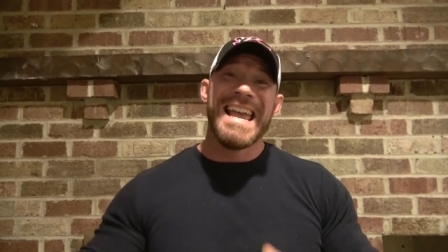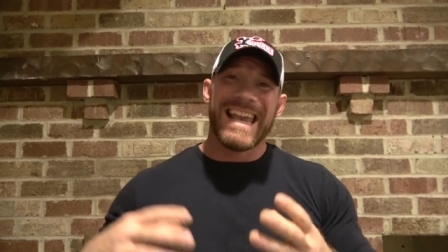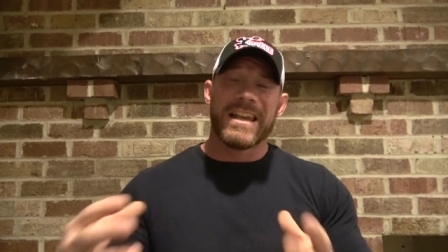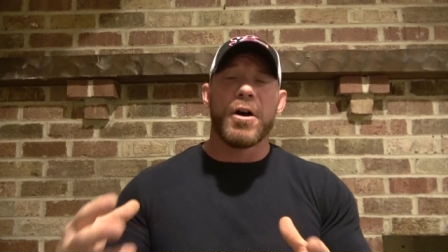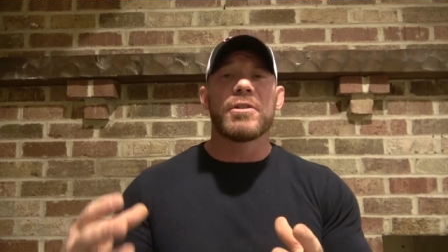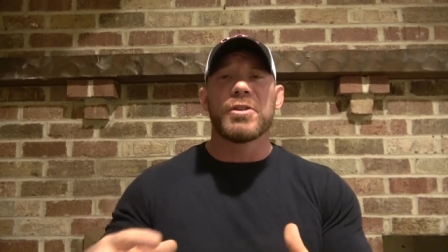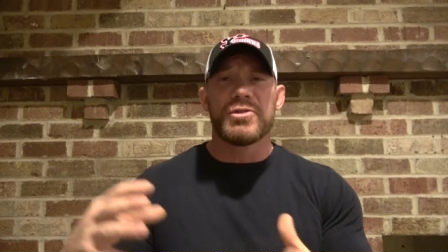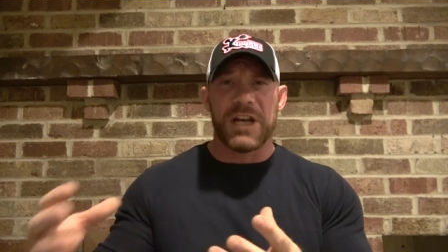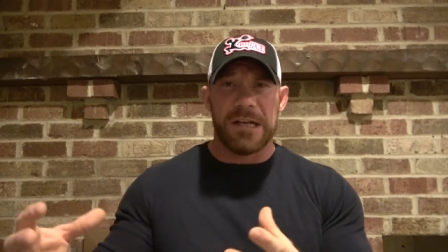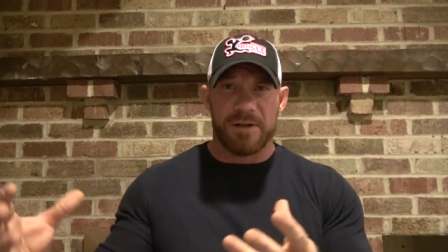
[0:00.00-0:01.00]
It can also
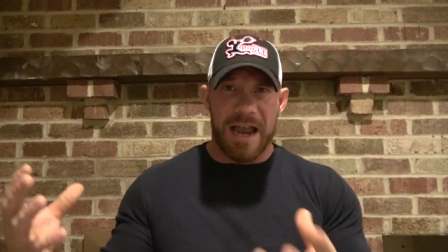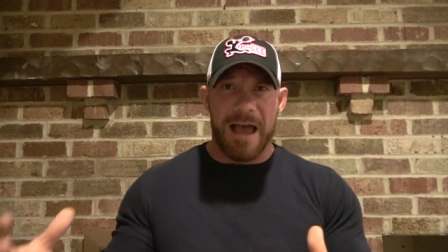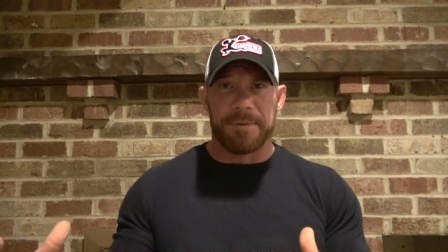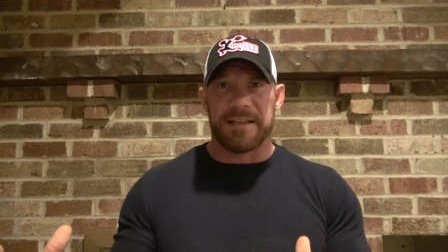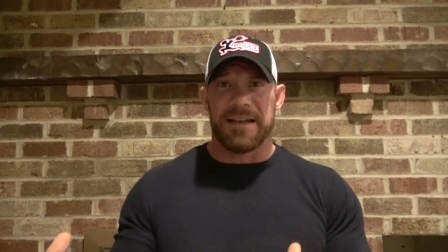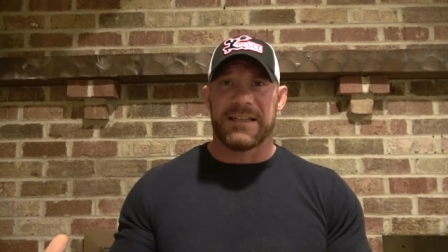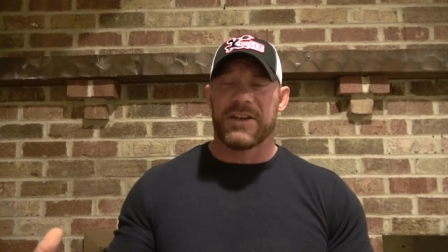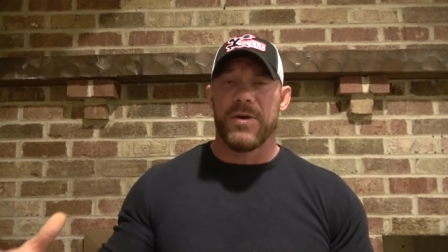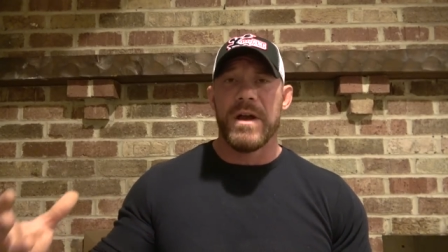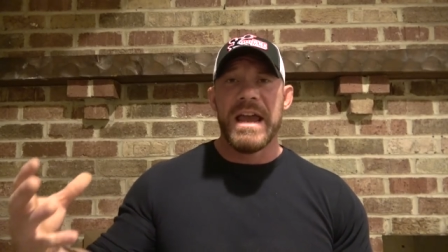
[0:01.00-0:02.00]
change your appetite.
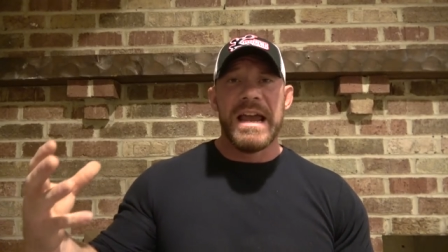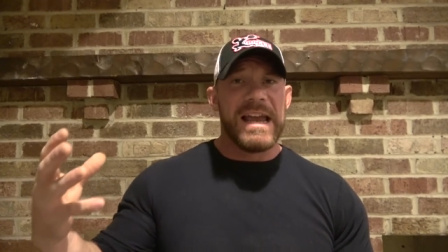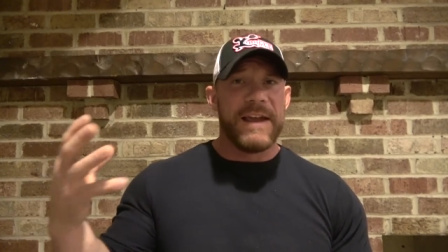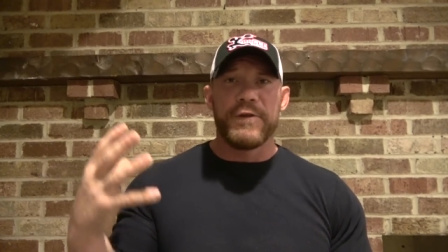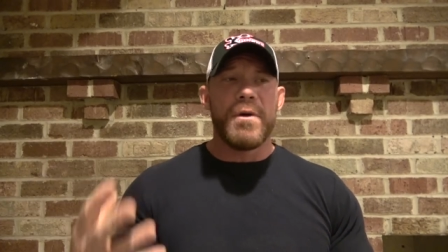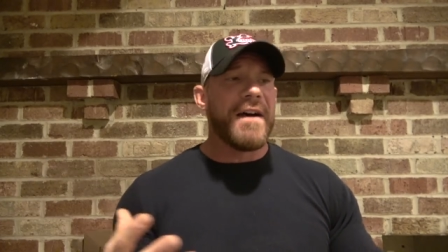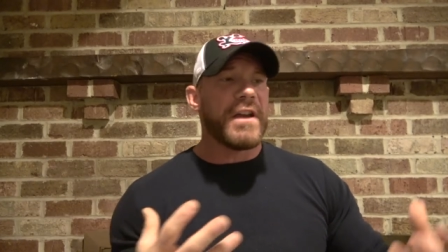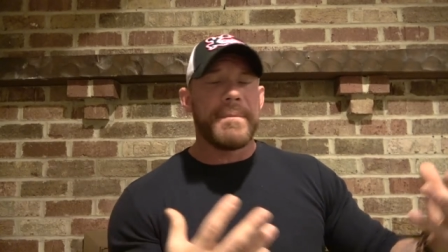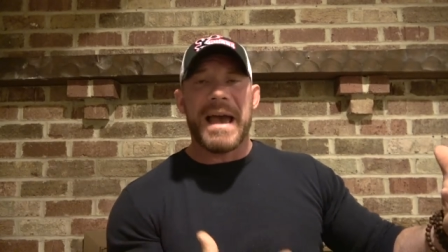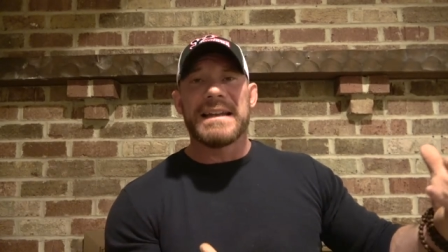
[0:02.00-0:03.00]
So if you
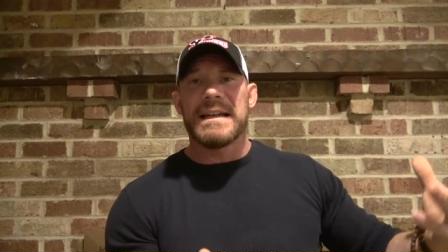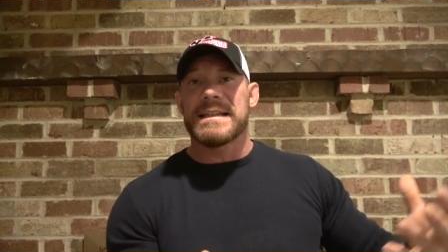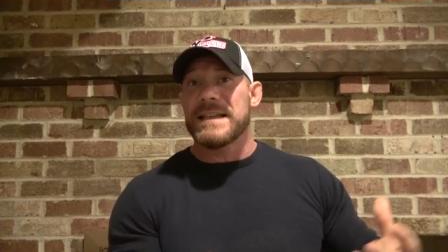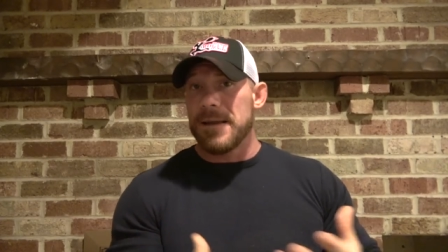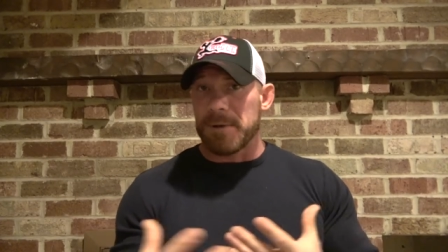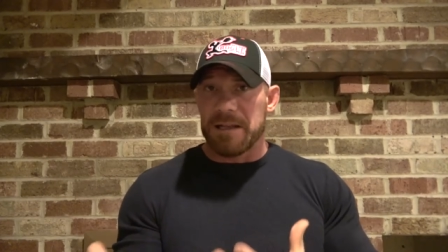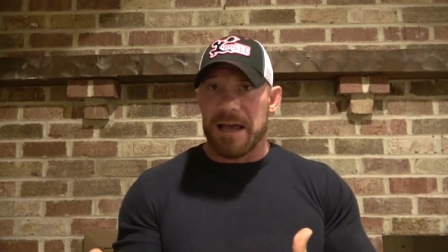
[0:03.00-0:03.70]
have a bad night's sleep, a